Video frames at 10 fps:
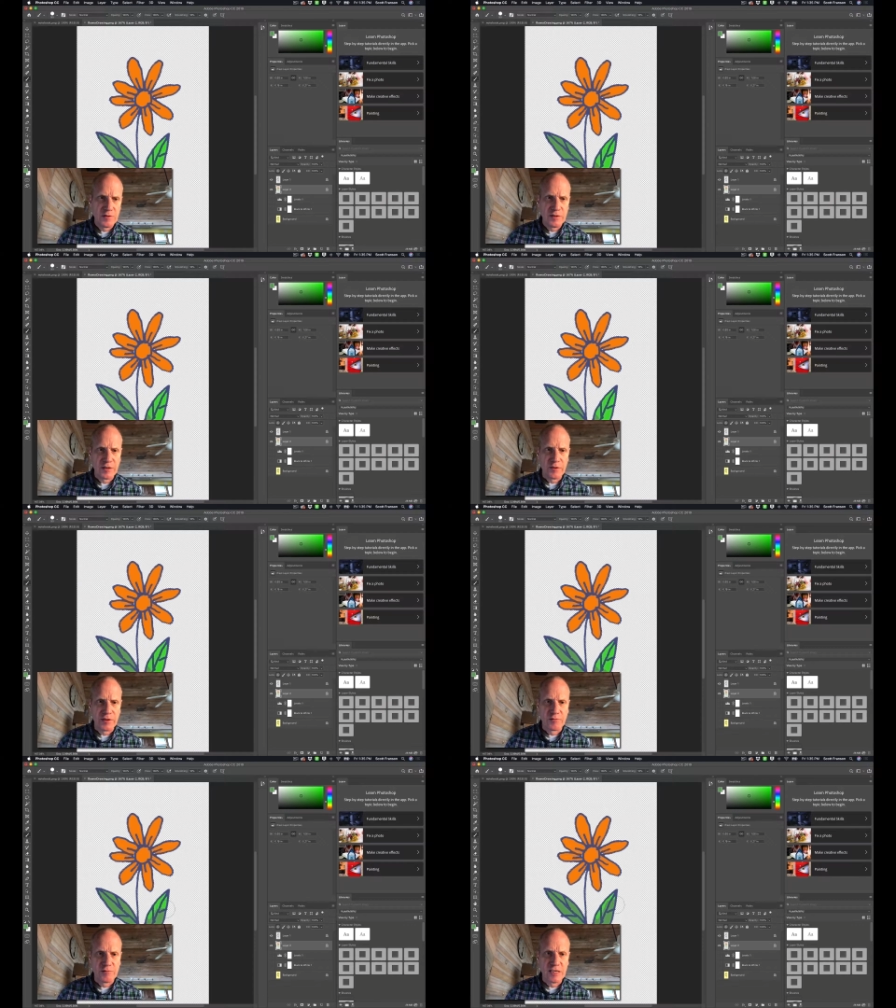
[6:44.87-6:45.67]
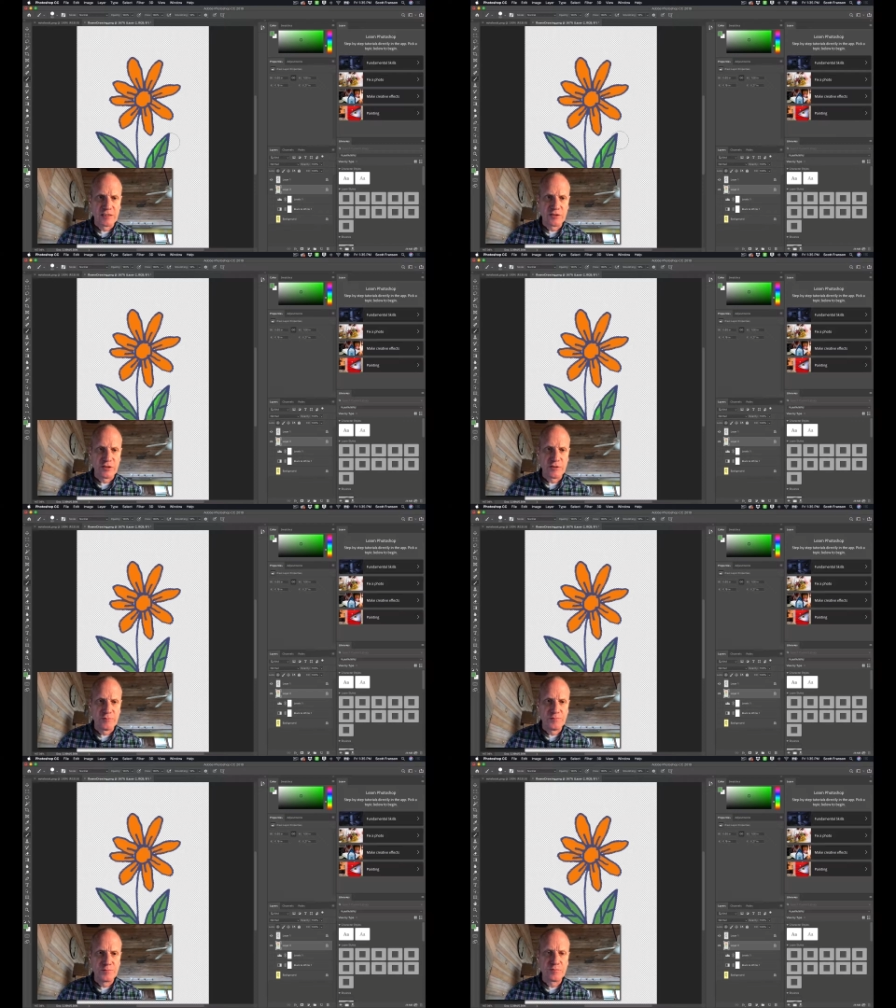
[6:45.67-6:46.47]
There we go. That's good.
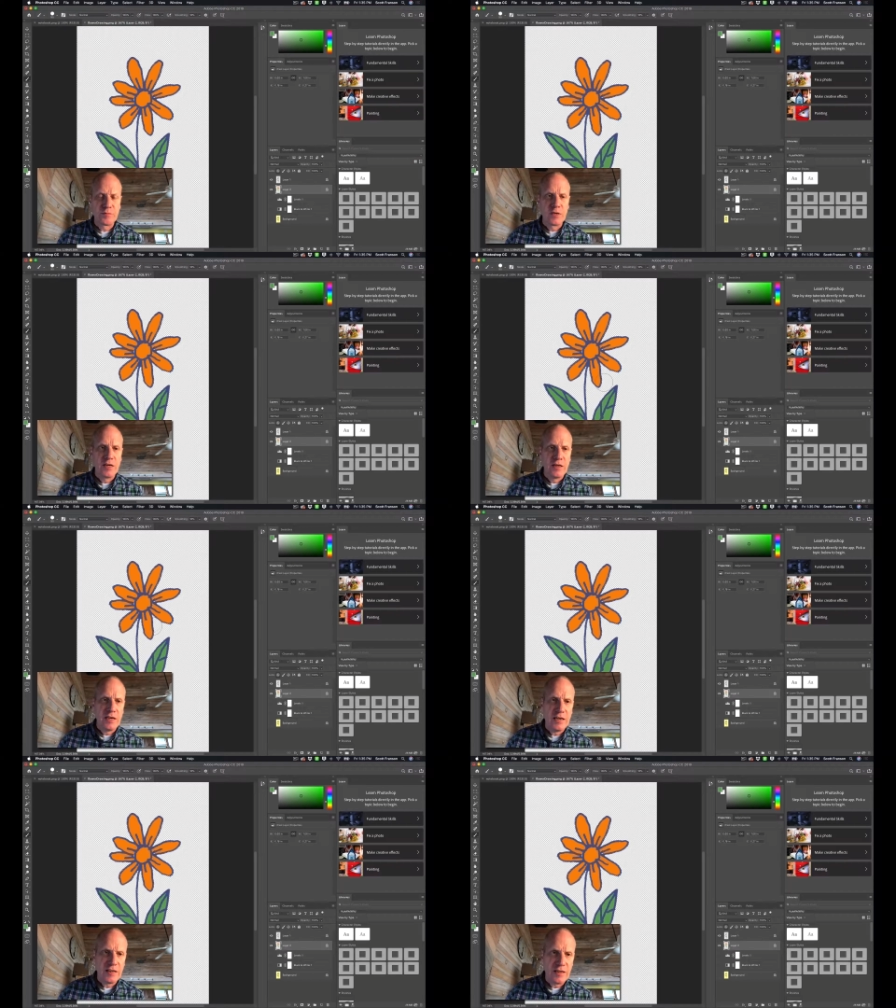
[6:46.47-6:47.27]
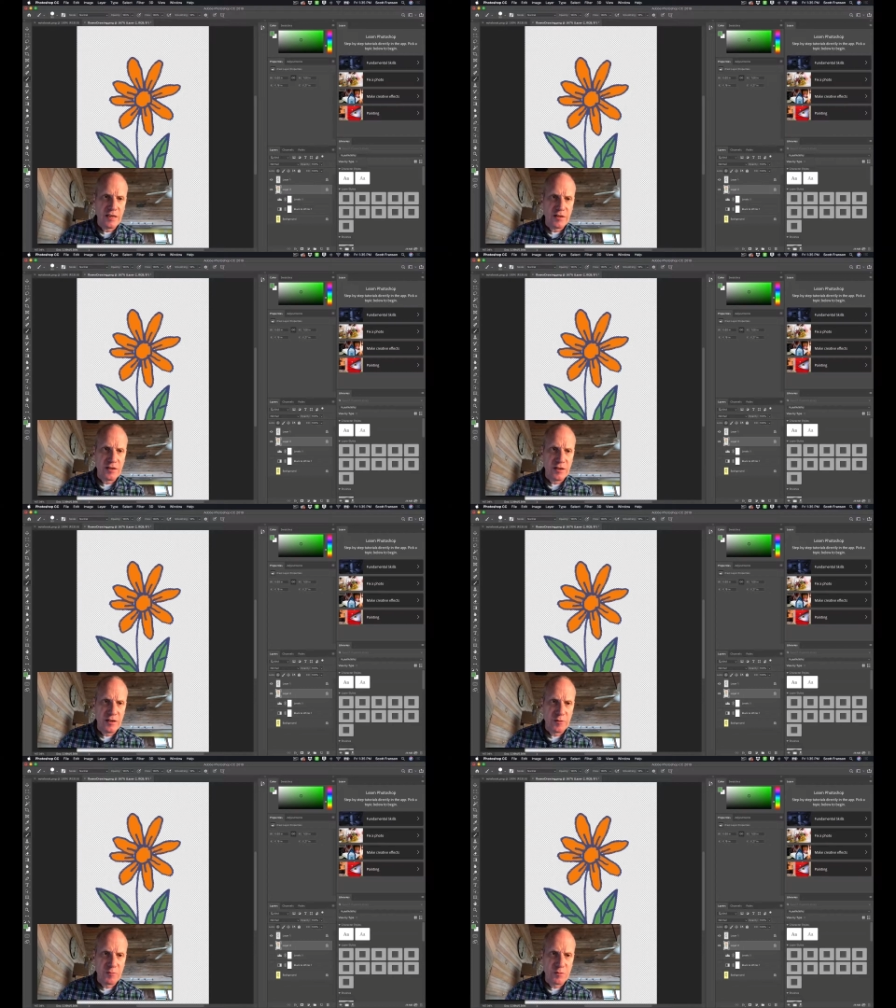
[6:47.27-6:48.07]
And then
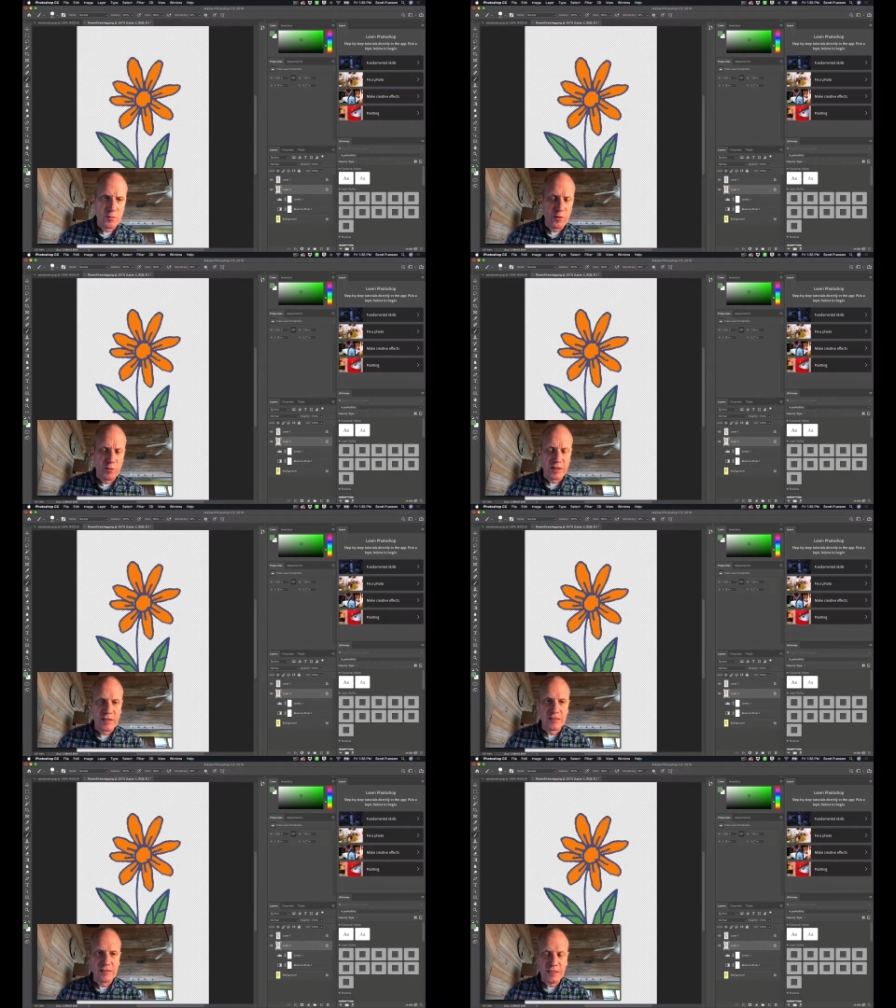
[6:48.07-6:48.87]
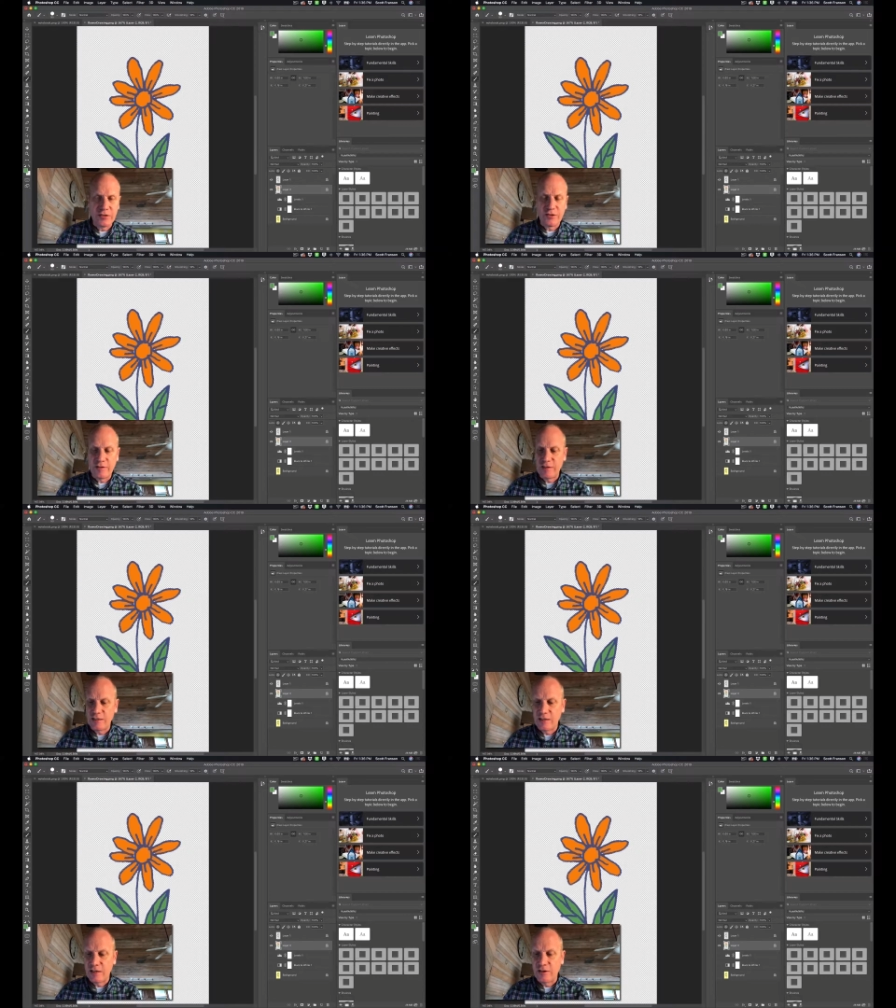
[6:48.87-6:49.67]
we want the center of
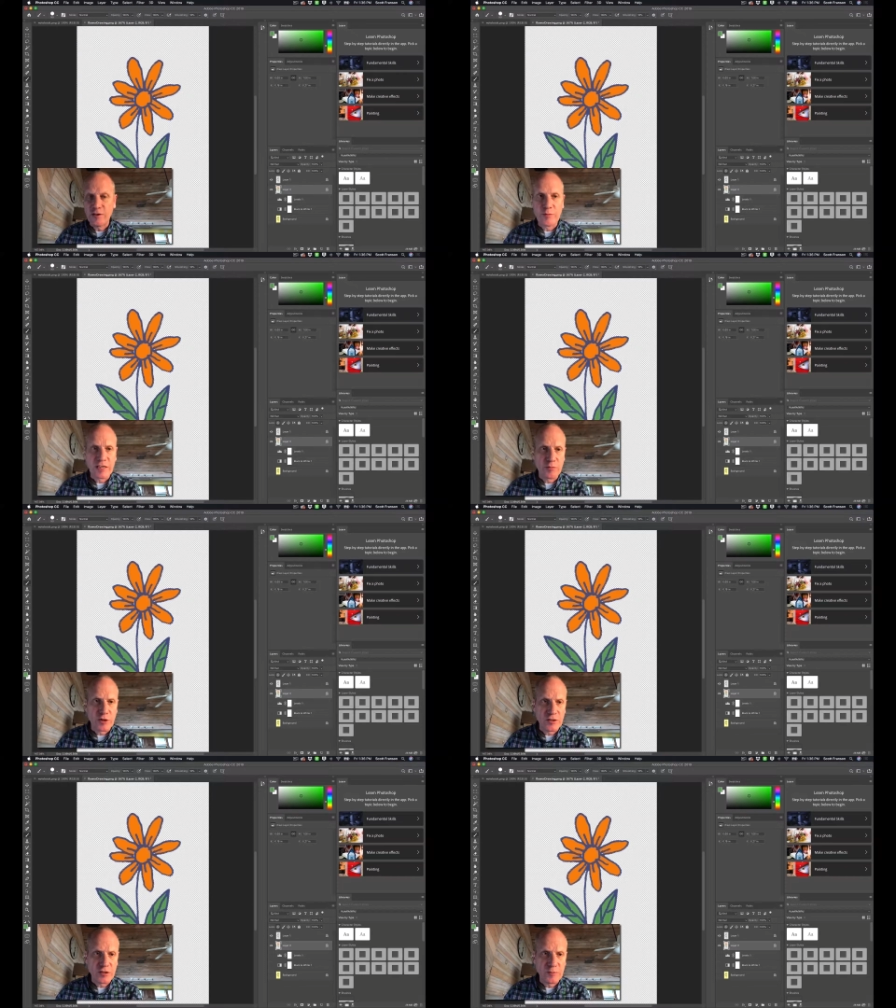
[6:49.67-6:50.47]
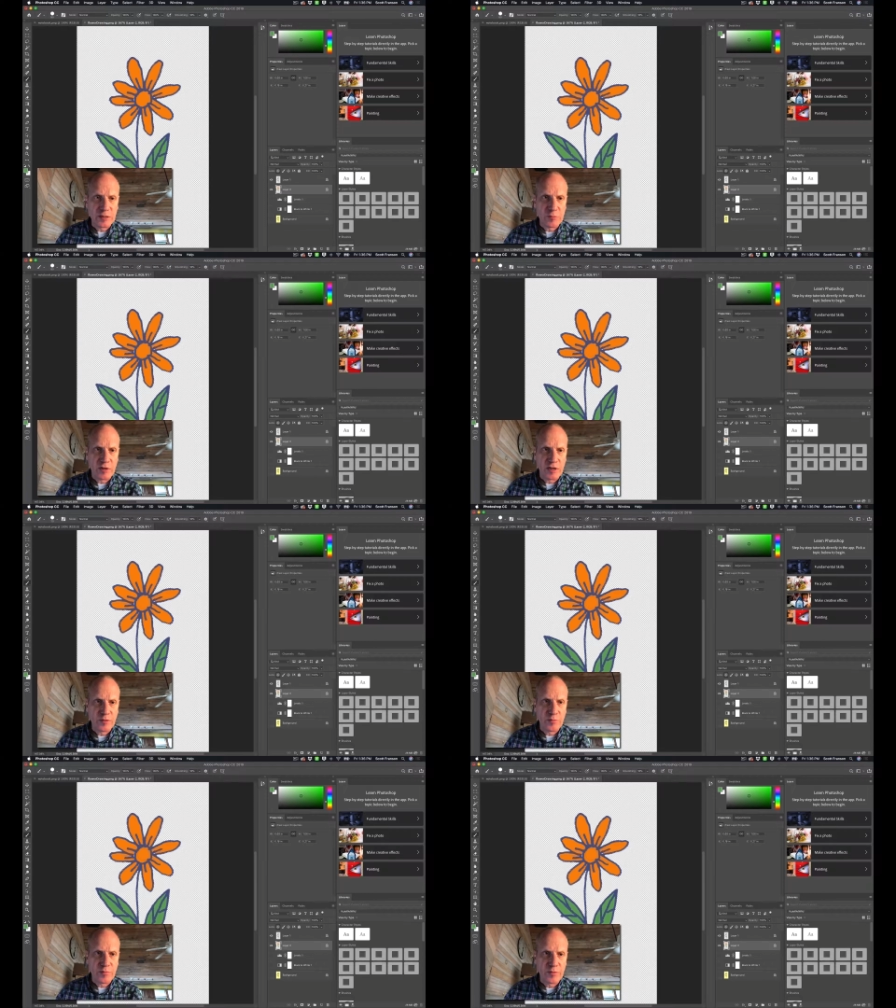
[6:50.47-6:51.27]
this color. Make the brush a little bit
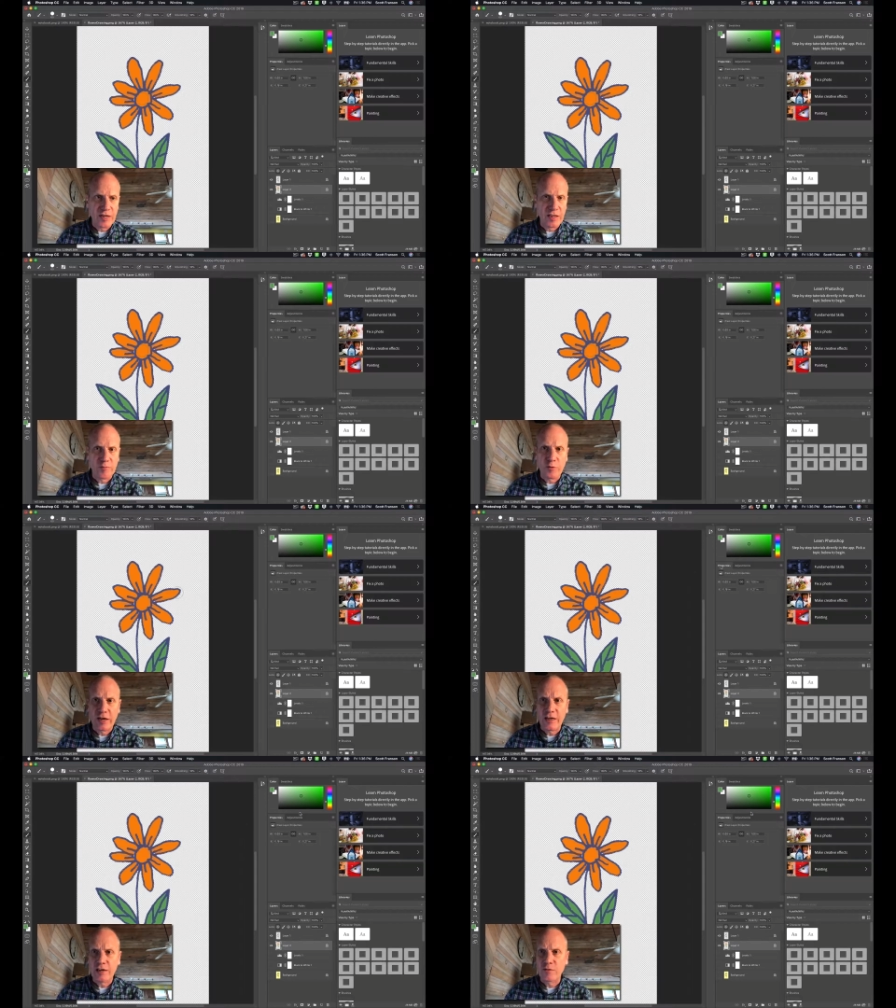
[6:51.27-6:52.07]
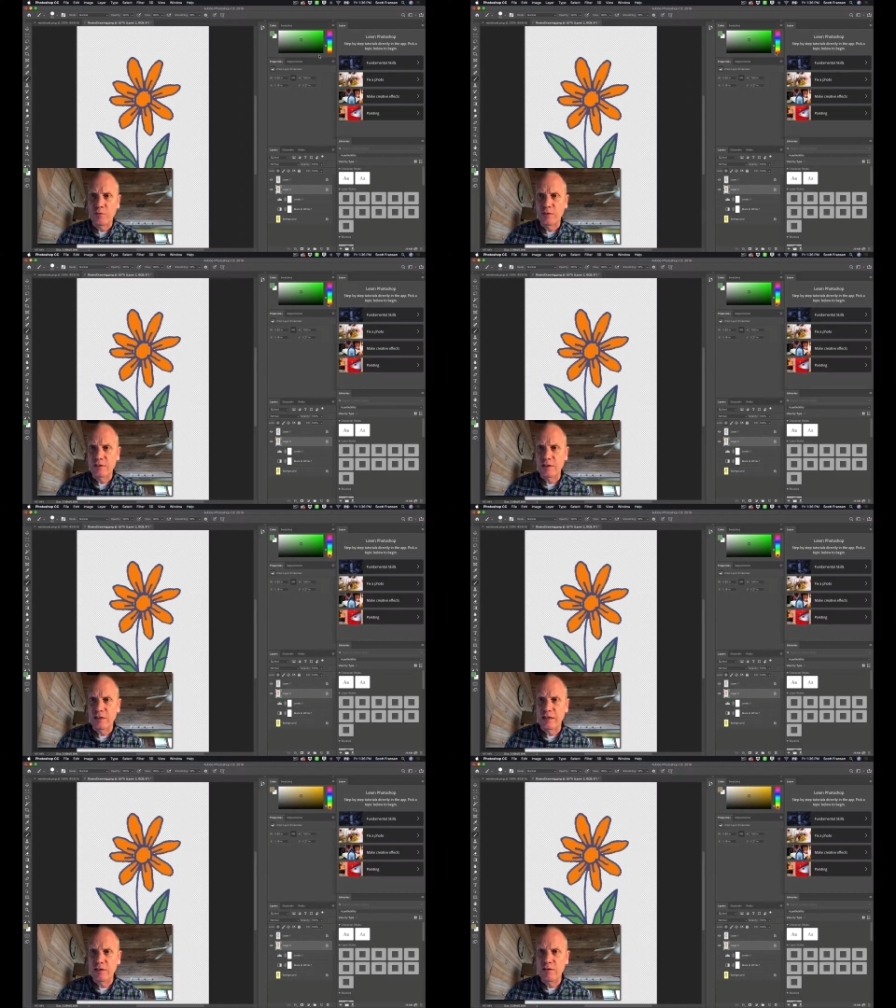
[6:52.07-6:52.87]
smaller by left bracket, and we'll
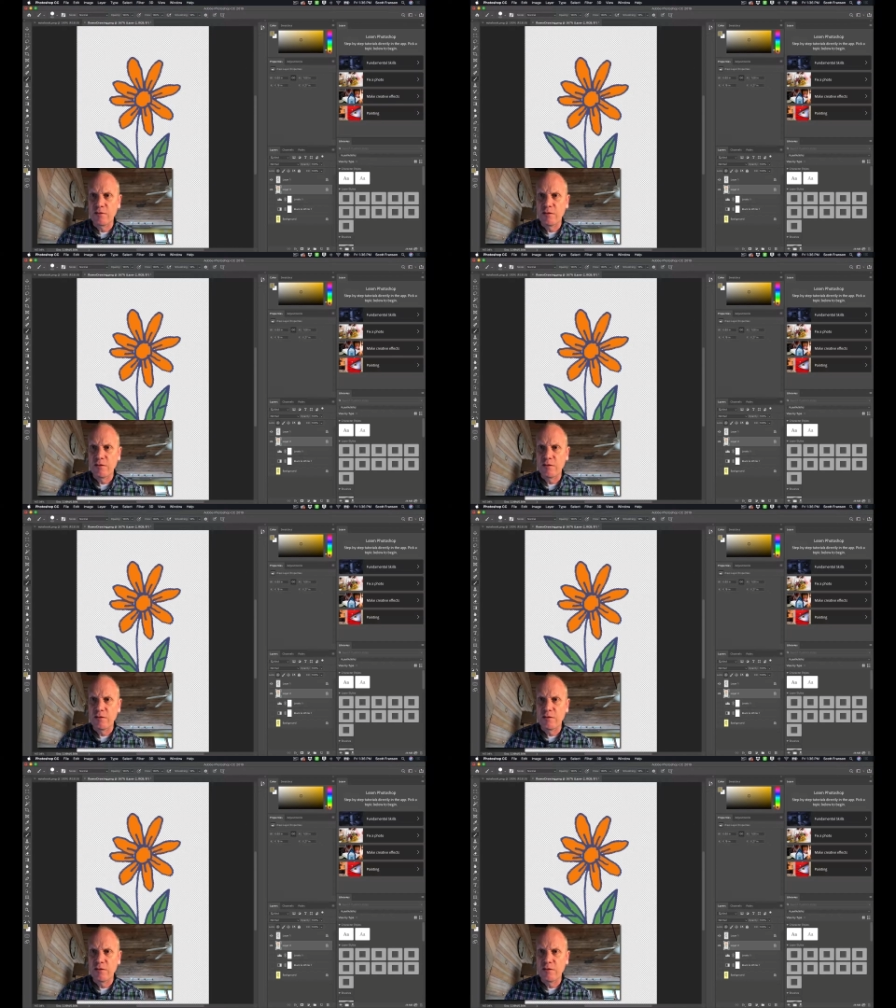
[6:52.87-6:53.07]
select